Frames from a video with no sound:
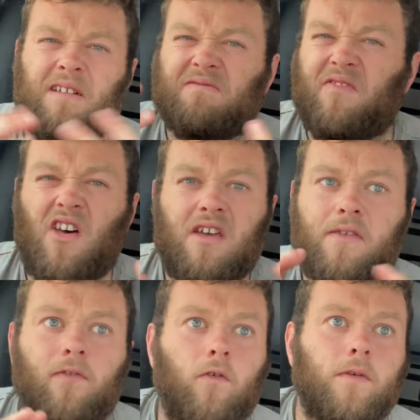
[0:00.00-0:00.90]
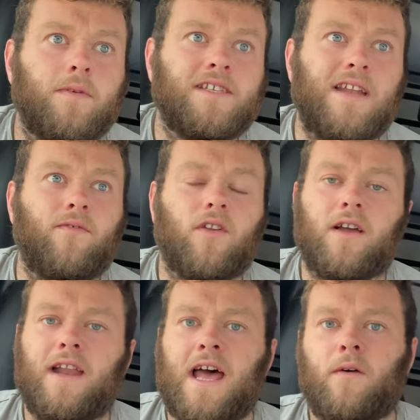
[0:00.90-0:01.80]
like 30, 40% for
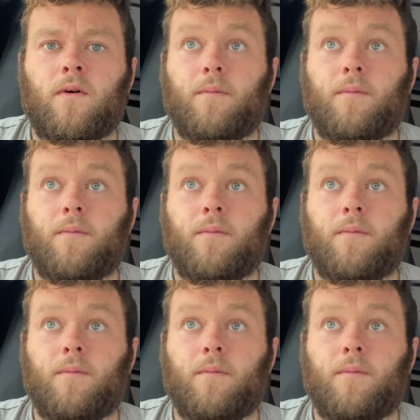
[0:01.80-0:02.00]
like an hour.